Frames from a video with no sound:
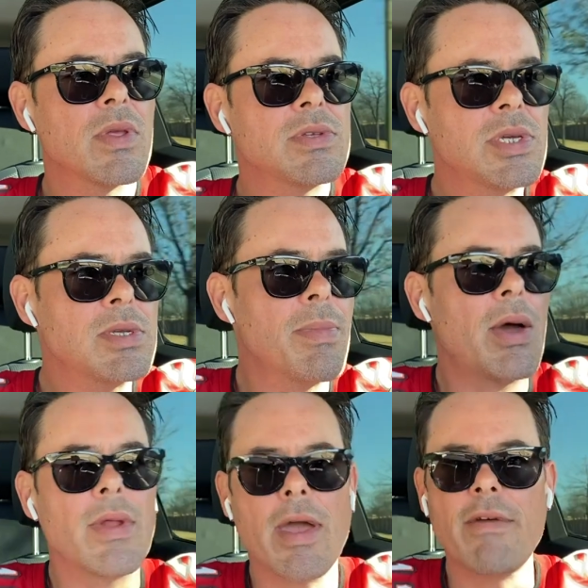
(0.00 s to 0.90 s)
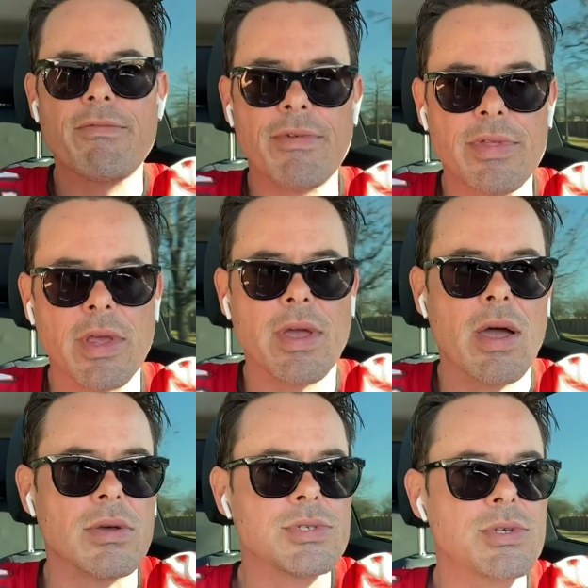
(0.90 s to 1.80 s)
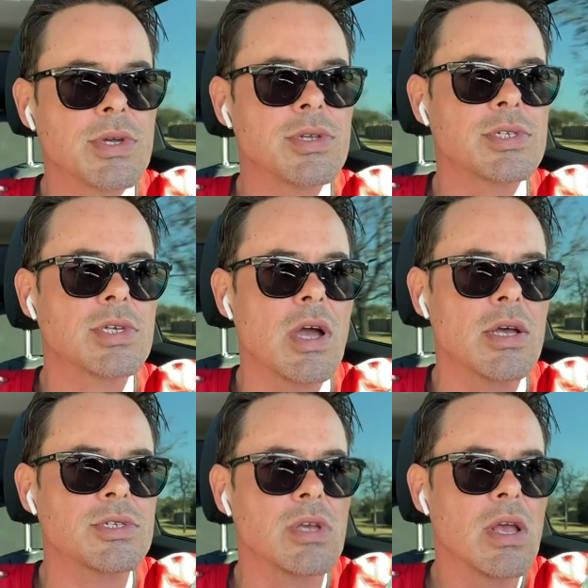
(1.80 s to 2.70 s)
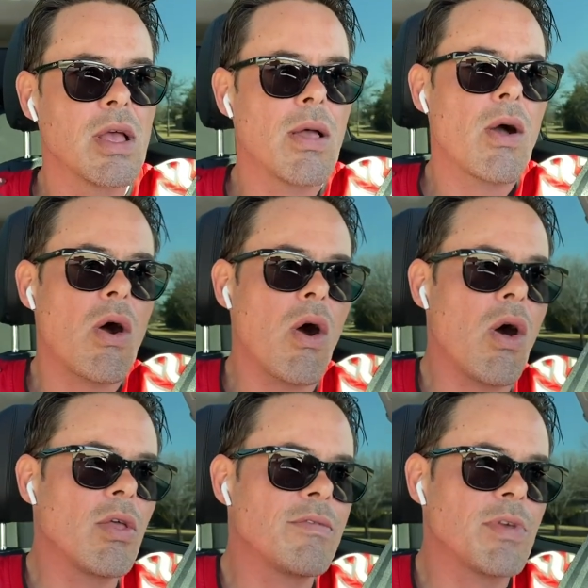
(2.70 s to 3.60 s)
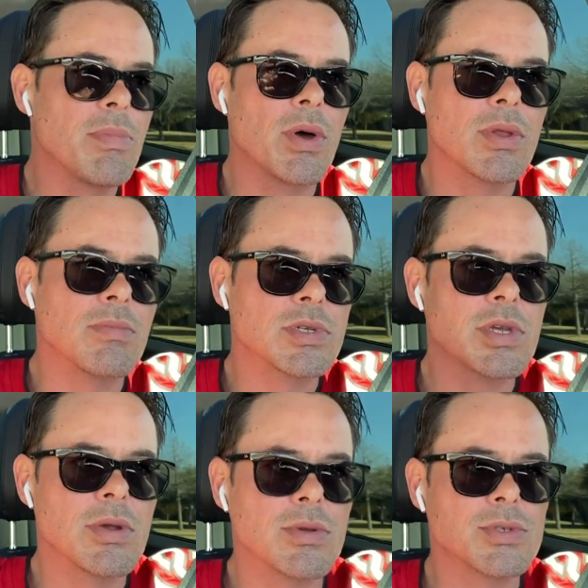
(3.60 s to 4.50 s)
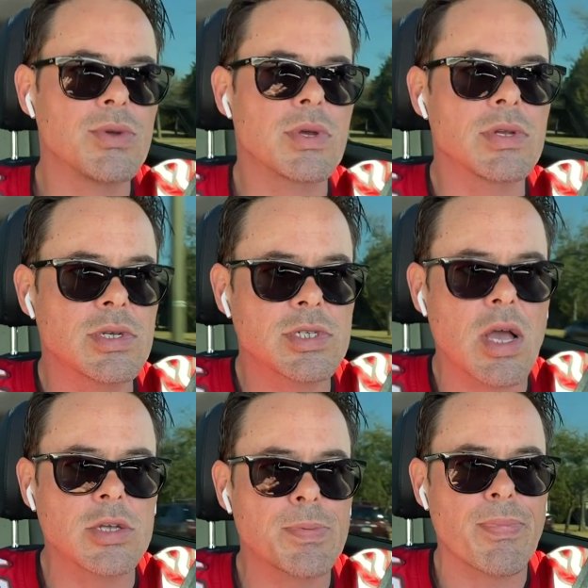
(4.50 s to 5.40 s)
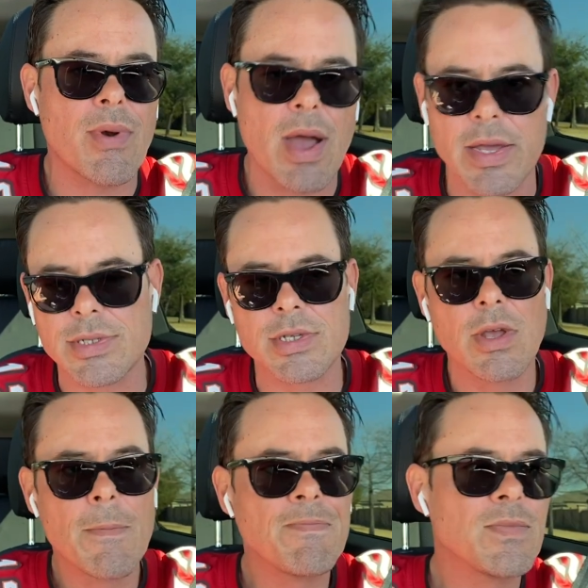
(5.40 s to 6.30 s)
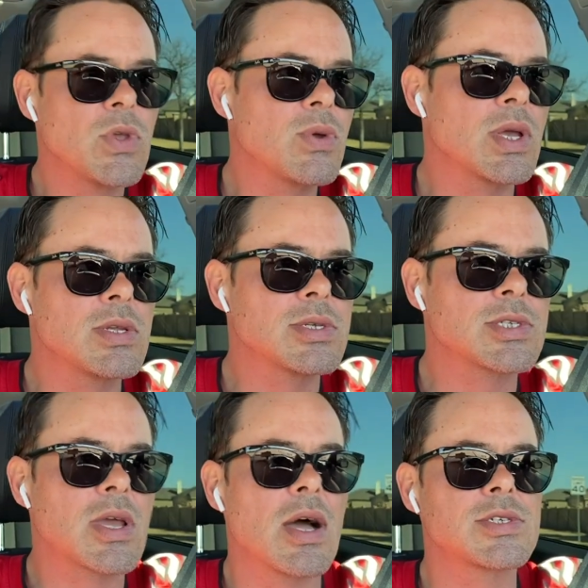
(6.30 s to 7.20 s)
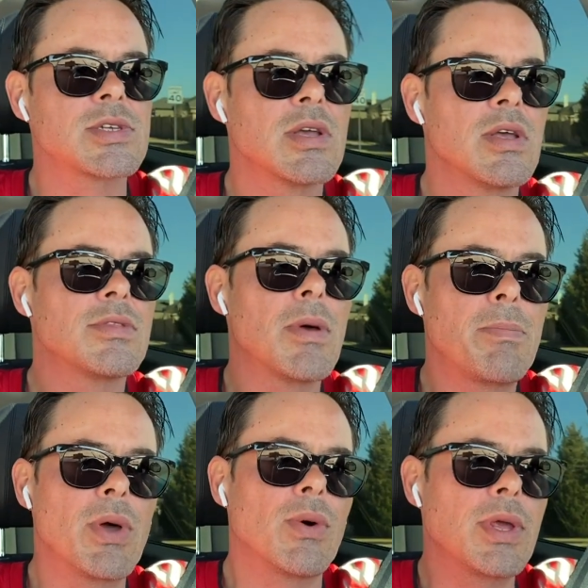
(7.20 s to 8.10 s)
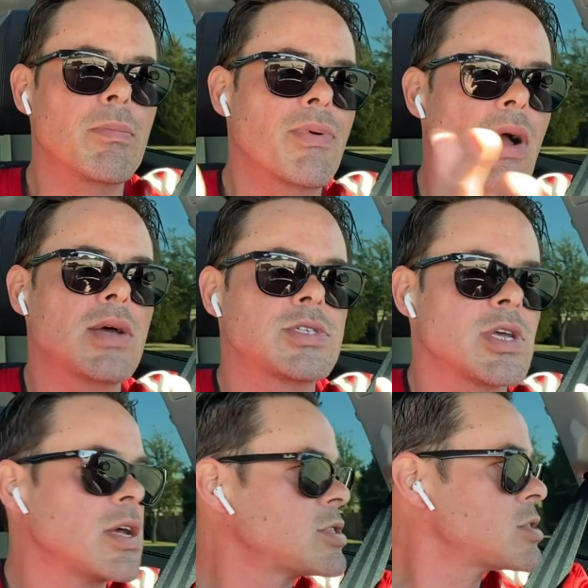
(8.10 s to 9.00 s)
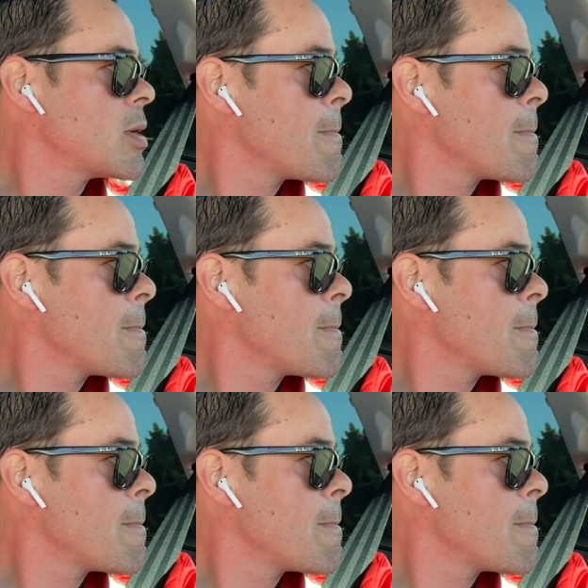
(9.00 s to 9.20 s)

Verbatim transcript: just about everything else. You can discuss all of the building materials. You can discuss price. You can discuss the building process.